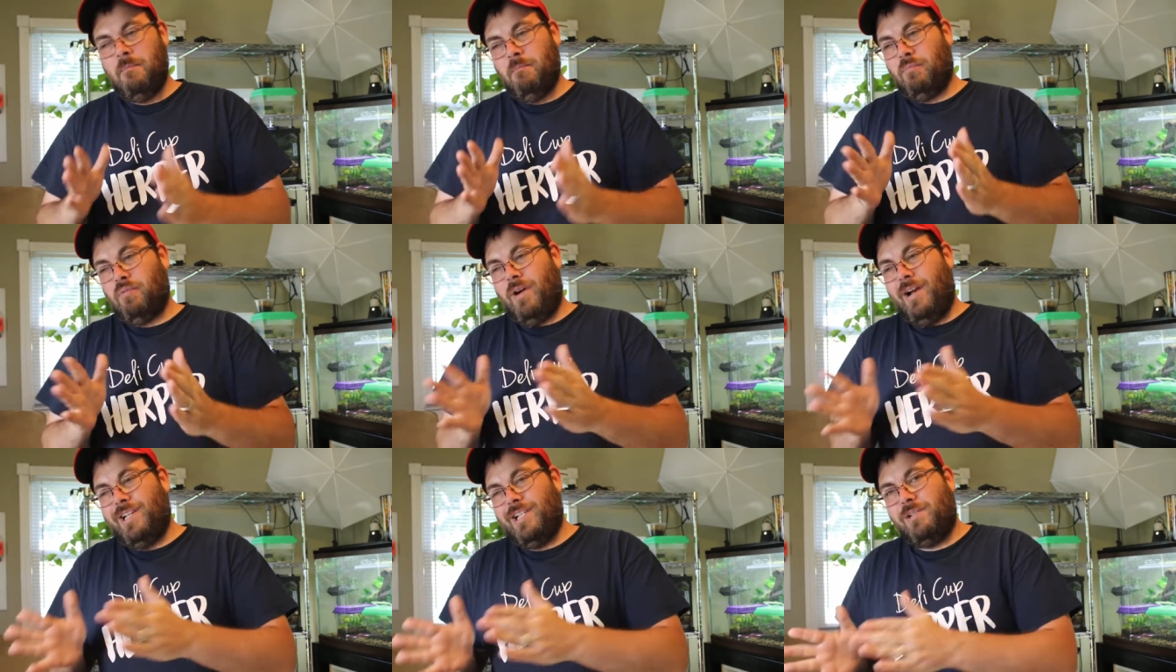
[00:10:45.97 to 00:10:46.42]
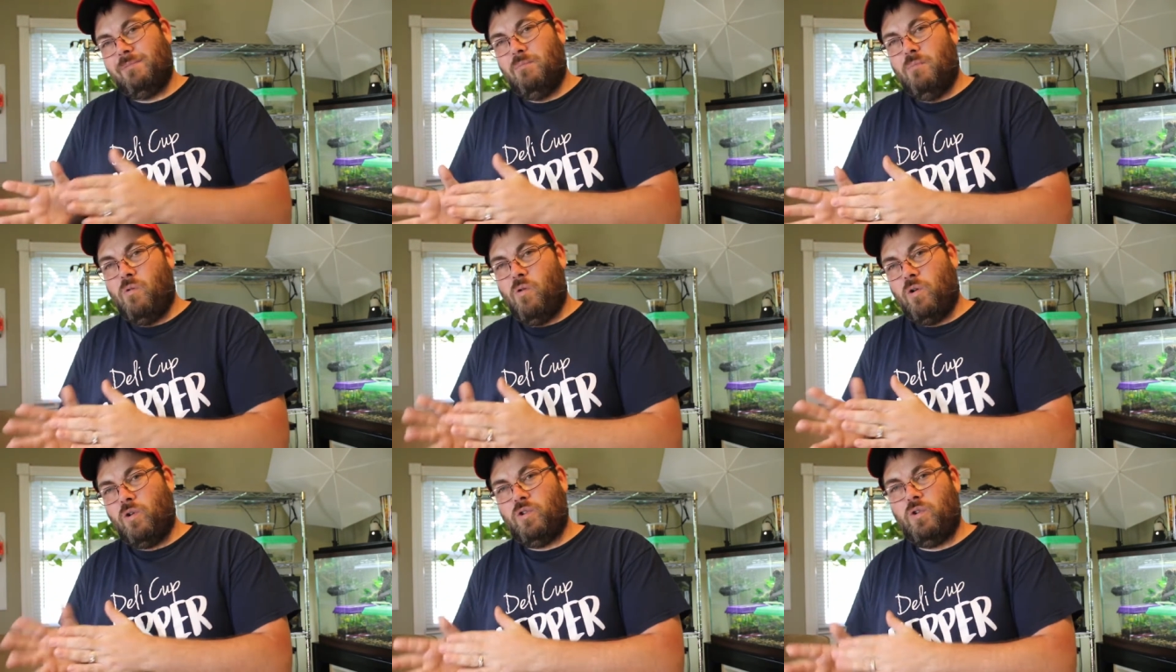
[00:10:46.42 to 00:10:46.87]
priced
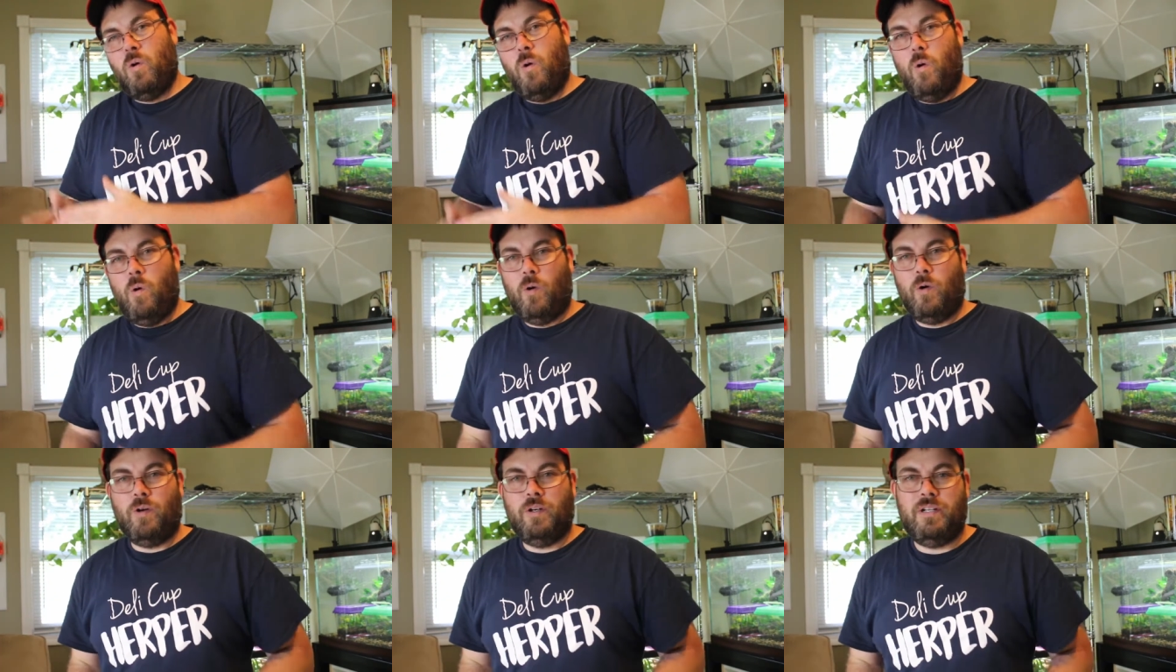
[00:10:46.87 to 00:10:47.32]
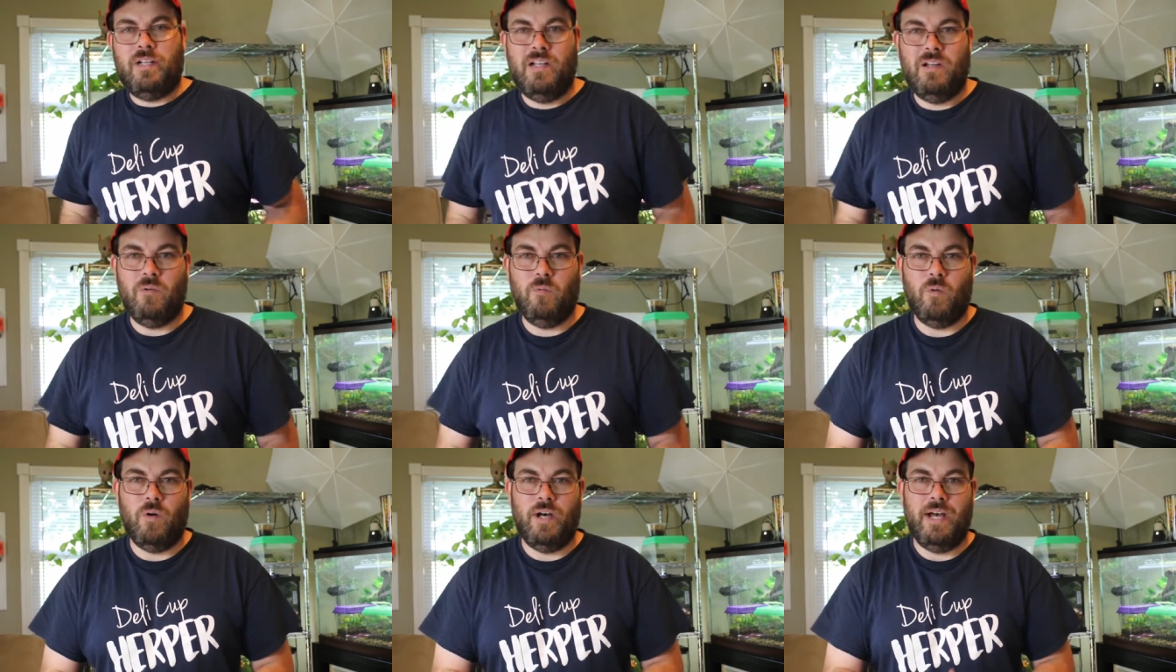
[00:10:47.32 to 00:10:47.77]
more toward
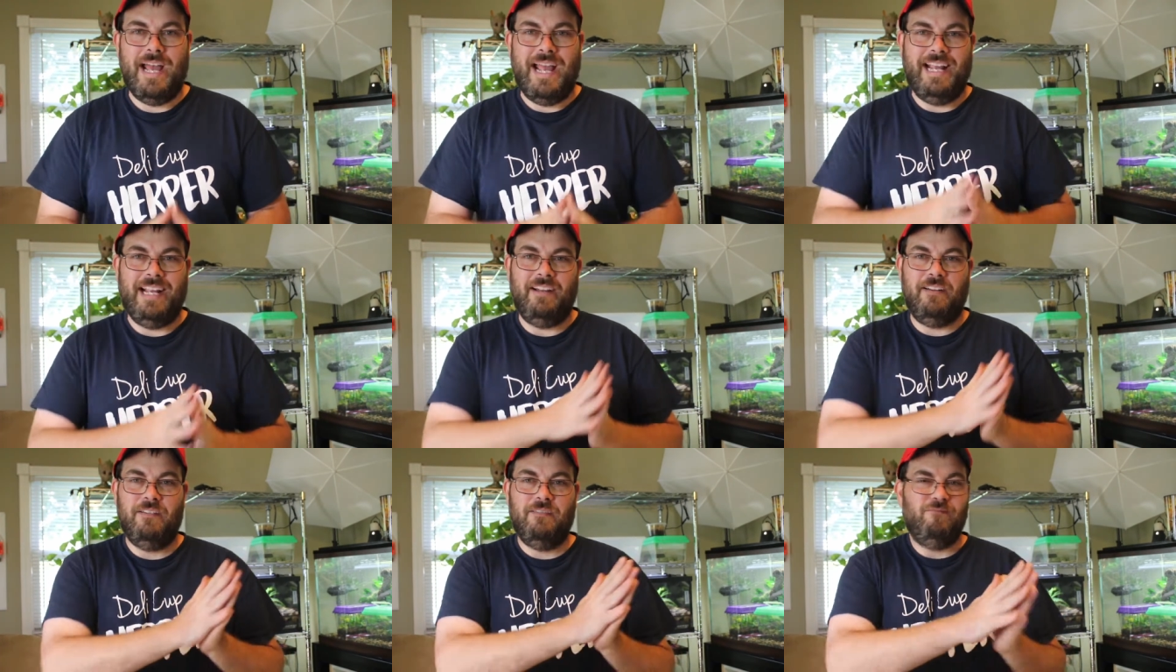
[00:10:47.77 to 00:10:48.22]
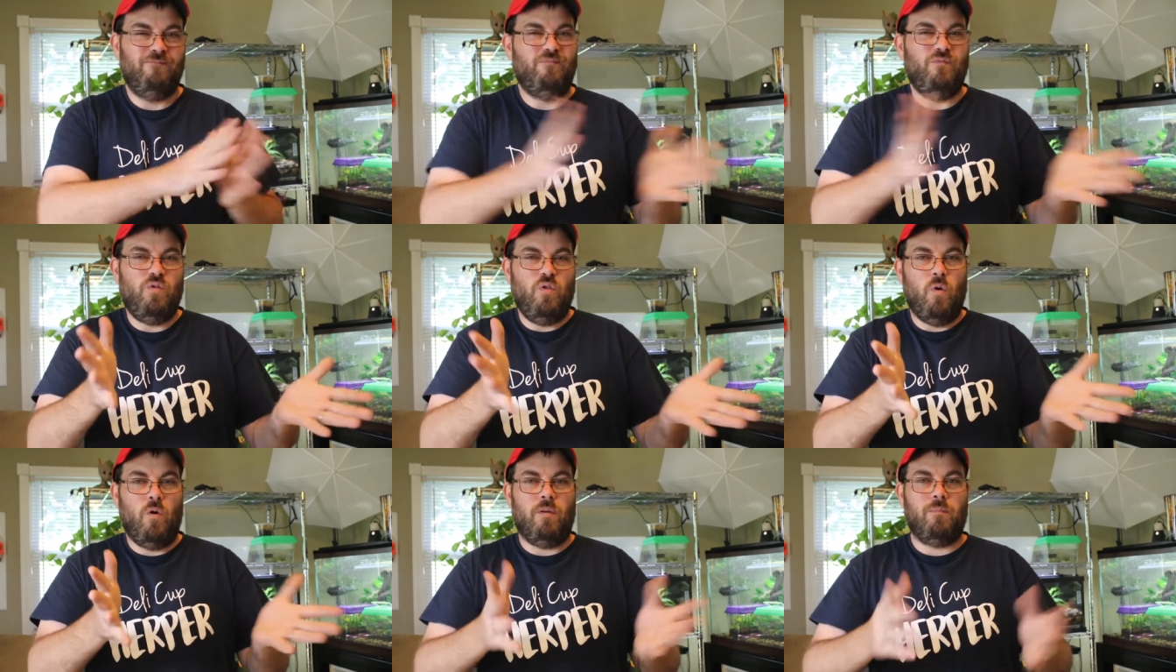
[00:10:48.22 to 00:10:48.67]
what a
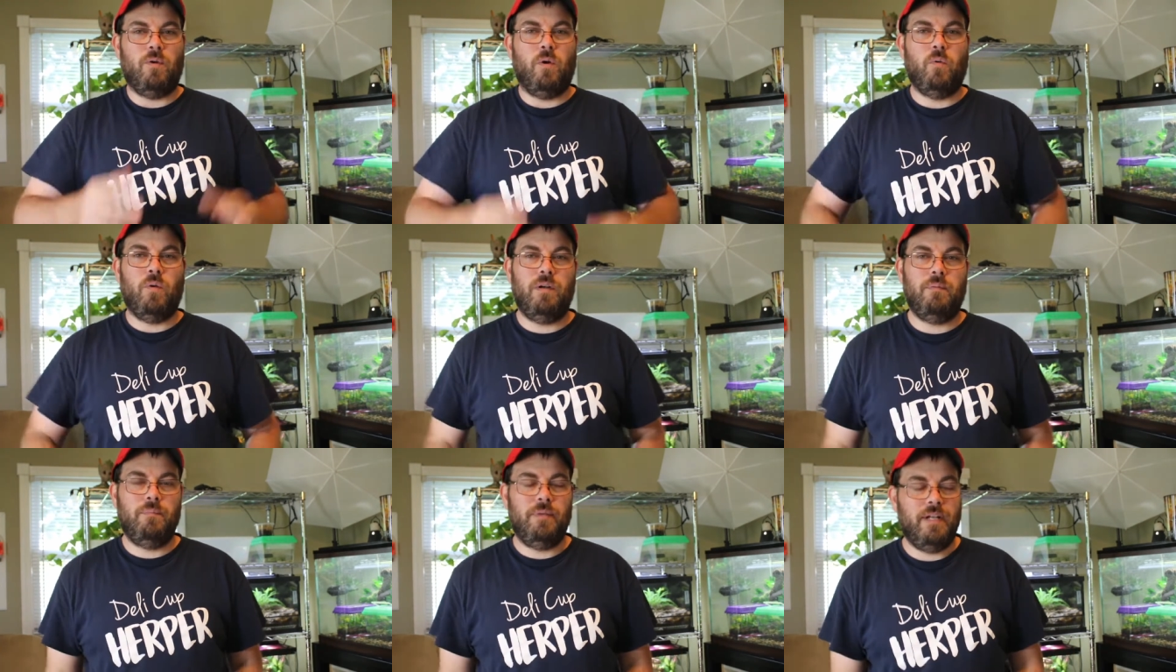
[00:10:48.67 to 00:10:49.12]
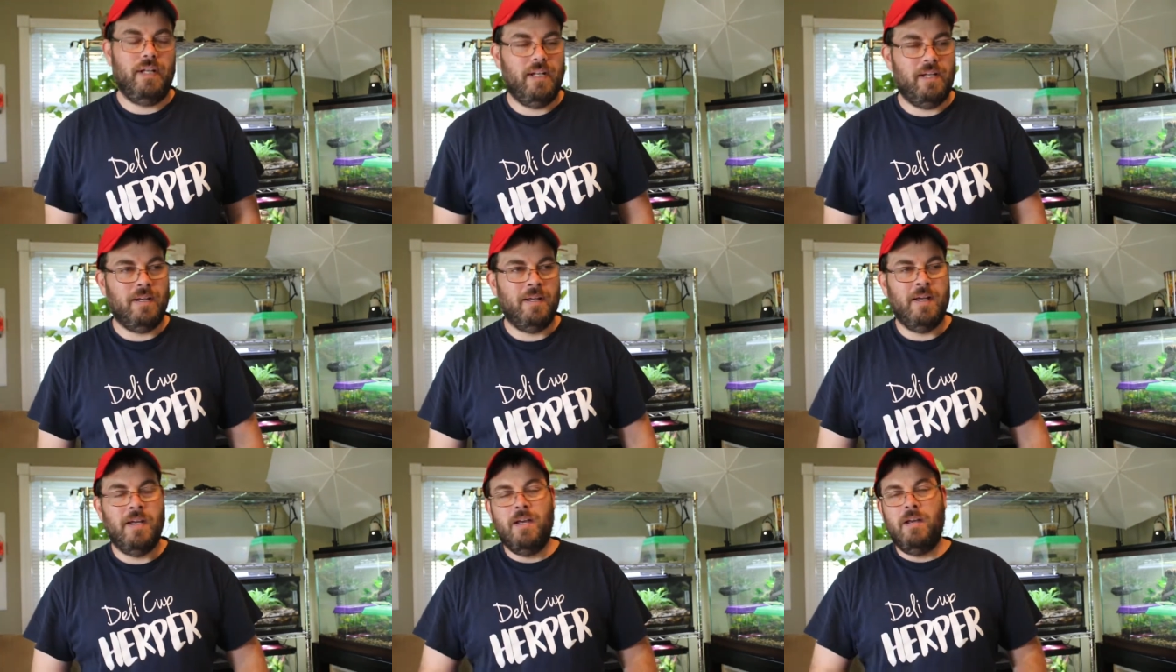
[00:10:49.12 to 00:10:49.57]
normal would
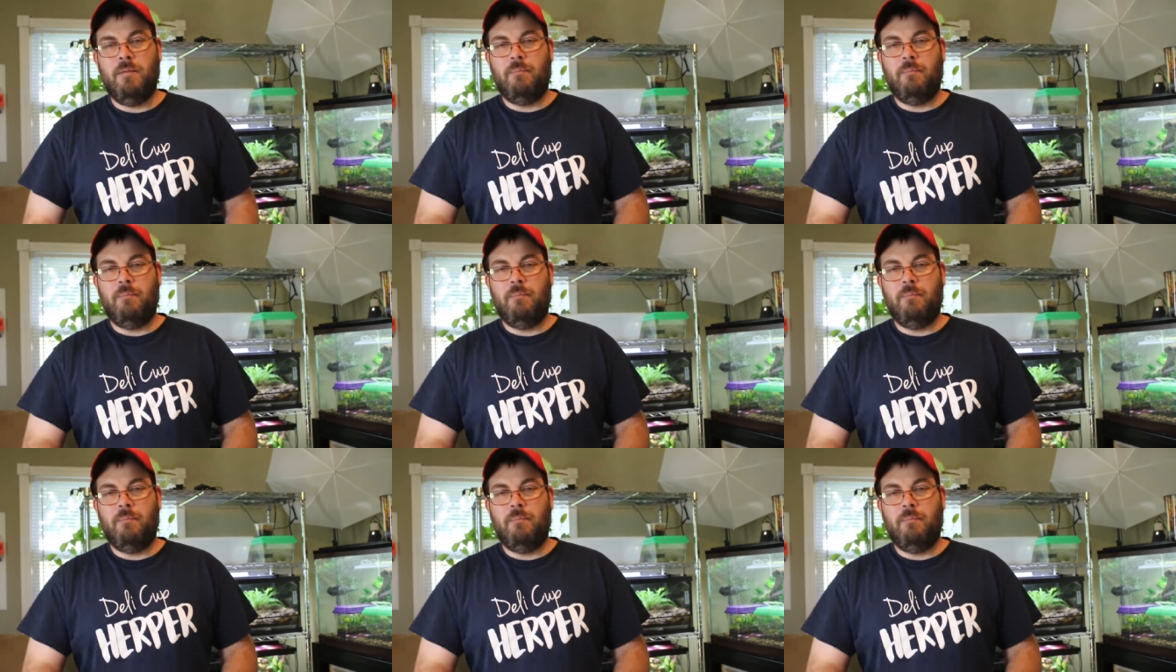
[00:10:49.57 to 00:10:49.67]
be.